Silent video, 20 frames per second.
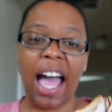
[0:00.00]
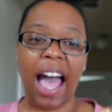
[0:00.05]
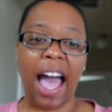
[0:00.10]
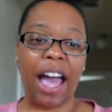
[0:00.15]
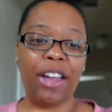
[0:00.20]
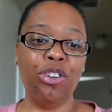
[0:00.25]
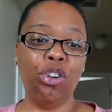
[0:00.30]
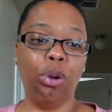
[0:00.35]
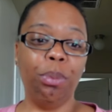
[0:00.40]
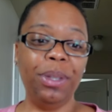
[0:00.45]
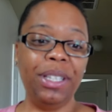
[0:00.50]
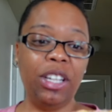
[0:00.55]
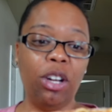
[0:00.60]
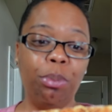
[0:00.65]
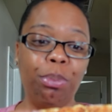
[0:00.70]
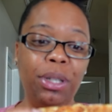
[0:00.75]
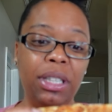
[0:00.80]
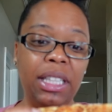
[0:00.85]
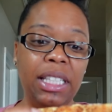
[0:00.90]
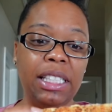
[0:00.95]
I normally
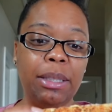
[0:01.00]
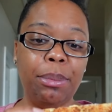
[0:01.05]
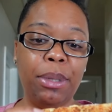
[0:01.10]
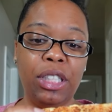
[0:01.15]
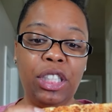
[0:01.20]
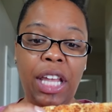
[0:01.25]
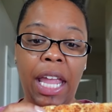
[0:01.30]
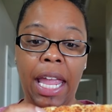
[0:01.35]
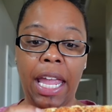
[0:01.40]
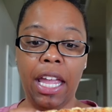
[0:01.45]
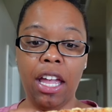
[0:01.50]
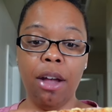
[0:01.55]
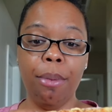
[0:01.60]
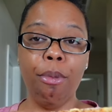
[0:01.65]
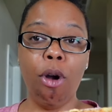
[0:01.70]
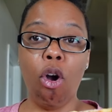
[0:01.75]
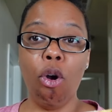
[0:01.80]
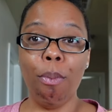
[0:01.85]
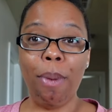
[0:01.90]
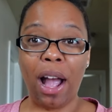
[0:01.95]
don't put this much ham
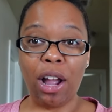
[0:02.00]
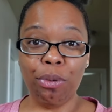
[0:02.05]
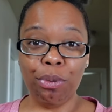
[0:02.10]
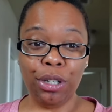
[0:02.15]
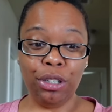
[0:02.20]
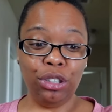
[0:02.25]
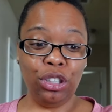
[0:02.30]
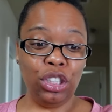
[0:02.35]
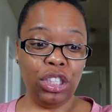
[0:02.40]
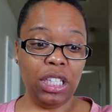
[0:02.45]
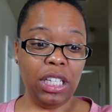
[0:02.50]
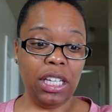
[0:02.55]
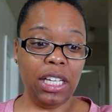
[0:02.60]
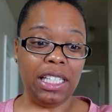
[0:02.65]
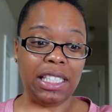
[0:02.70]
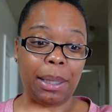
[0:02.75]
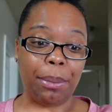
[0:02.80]
on my grilled cheese.